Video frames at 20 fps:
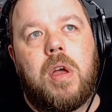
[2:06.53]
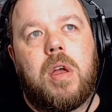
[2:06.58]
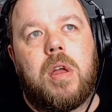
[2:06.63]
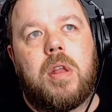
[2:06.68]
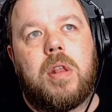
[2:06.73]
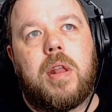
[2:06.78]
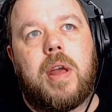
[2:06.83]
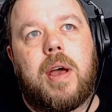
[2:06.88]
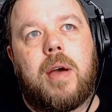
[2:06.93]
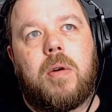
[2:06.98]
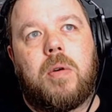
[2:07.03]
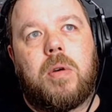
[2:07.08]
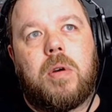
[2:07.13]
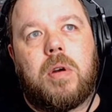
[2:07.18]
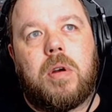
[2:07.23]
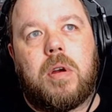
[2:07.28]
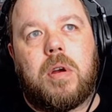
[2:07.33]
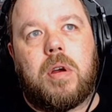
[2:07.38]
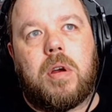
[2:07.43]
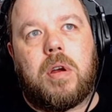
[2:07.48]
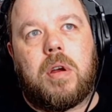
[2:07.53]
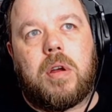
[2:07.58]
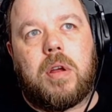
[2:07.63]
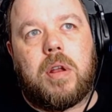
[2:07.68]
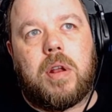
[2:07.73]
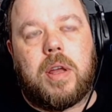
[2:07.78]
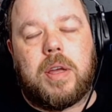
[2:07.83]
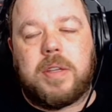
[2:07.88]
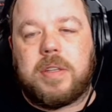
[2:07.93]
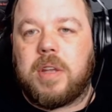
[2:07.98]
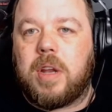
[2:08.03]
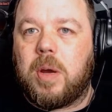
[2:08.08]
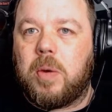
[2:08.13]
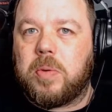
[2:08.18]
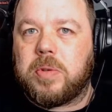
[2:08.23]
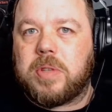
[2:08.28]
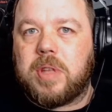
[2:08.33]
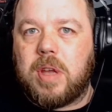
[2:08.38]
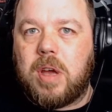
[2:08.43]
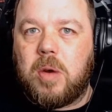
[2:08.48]
Now, like I said, I was
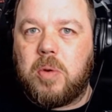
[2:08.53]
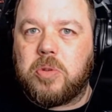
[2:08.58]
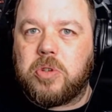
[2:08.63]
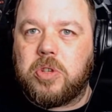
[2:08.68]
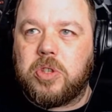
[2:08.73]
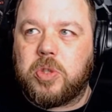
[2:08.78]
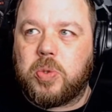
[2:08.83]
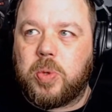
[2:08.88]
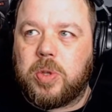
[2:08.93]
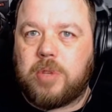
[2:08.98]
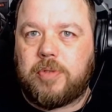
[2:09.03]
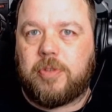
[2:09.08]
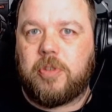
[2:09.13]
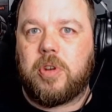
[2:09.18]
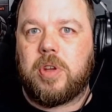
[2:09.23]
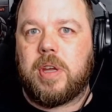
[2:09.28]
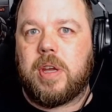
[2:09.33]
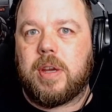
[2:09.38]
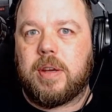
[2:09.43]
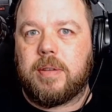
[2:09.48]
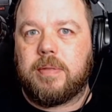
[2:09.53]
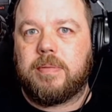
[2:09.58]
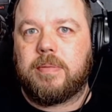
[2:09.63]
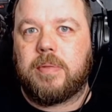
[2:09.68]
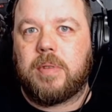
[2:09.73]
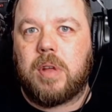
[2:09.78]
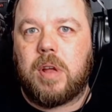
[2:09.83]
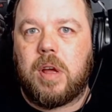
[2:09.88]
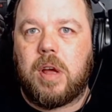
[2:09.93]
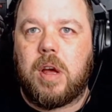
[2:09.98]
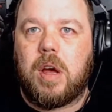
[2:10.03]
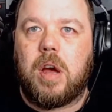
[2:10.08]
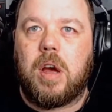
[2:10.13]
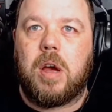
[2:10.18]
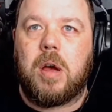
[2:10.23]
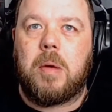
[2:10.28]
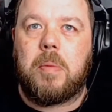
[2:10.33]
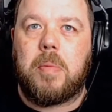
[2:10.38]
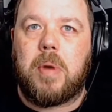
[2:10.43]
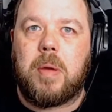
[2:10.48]
there. I was on Twitch for a year.
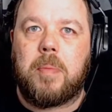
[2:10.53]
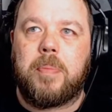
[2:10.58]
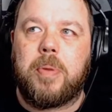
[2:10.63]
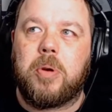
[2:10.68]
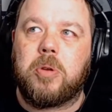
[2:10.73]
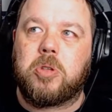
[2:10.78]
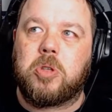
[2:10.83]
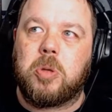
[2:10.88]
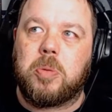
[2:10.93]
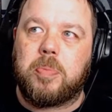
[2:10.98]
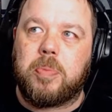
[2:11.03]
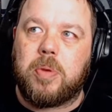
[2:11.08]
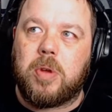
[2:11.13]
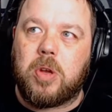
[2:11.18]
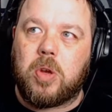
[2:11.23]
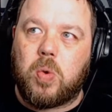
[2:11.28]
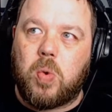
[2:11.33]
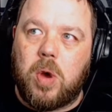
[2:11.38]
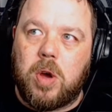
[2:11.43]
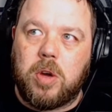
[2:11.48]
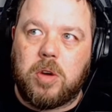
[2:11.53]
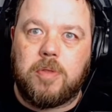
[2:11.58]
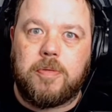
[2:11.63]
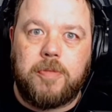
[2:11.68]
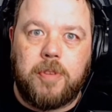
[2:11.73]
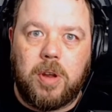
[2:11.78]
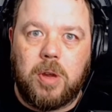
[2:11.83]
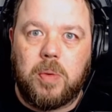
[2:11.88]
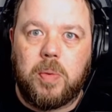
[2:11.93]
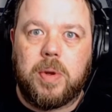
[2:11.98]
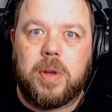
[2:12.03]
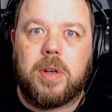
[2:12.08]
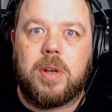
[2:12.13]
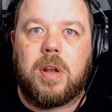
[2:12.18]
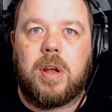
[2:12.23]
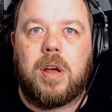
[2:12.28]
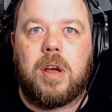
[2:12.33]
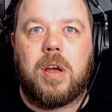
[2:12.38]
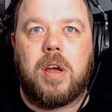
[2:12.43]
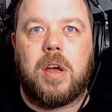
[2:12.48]
I built up quite a good following.
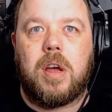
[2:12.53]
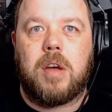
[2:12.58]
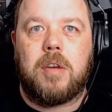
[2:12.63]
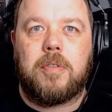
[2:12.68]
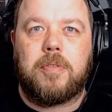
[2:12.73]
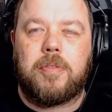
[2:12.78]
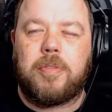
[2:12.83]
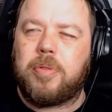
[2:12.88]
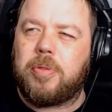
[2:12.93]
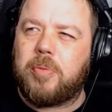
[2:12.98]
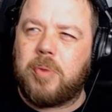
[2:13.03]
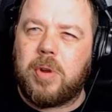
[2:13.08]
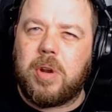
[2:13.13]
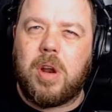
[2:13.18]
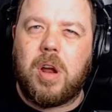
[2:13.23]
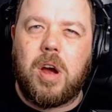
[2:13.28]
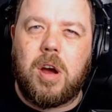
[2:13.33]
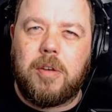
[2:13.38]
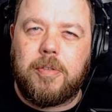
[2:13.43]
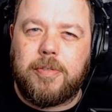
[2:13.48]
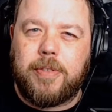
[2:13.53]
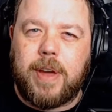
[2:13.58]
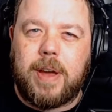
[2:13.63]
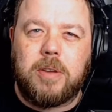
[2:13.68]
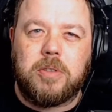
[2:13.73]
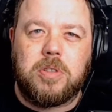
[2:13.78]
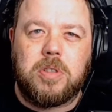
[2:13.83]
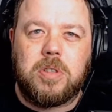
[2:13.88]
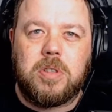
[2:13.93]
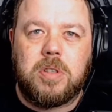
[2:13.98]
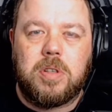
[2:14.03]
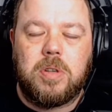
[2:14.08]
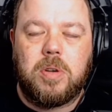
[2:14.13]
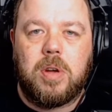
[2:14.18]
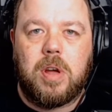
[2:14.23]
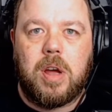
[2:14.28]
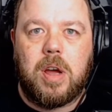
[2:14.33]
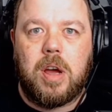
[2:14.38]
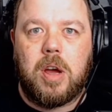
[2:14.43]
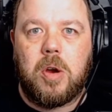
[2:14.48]
3,500
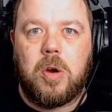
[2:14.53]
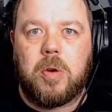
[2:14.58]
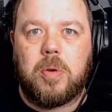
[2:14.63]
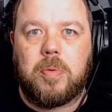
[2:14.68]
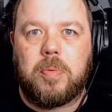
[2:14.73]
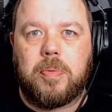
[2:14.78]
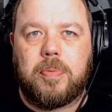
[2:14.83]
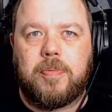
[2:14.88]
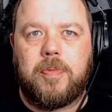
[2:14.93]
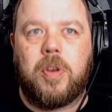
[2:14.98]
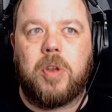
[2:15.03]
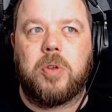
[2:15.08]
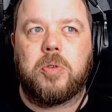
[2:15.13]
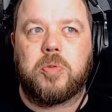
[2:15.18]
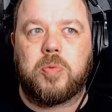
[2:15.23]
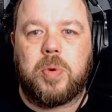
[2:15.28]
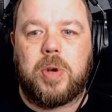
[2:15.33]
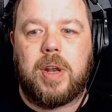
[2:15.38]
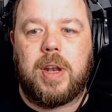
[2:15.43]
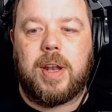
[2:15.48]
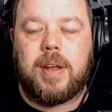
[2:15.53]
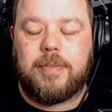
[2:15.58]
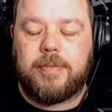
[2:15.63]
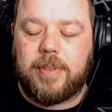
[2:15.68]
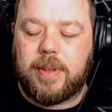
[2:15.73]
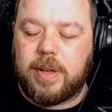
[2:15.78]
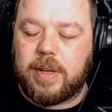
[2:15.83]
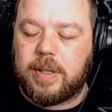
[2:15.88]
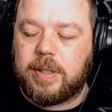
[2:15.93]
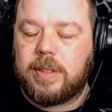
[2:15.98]
followers when I left there.